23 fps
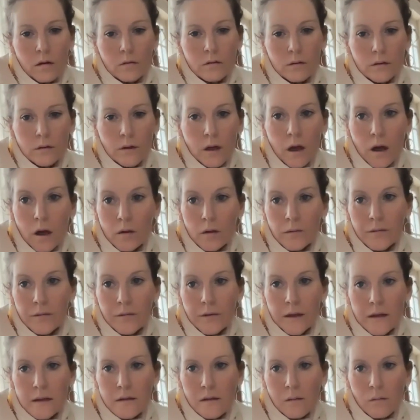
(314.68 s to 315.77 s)
just
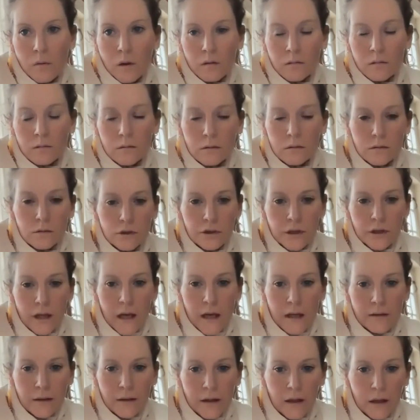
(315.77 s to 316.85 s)
hopefully someone
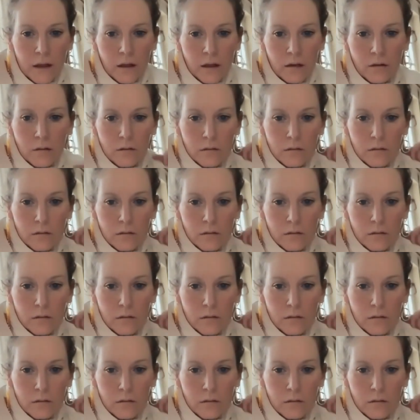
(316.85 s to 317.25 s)
shared it.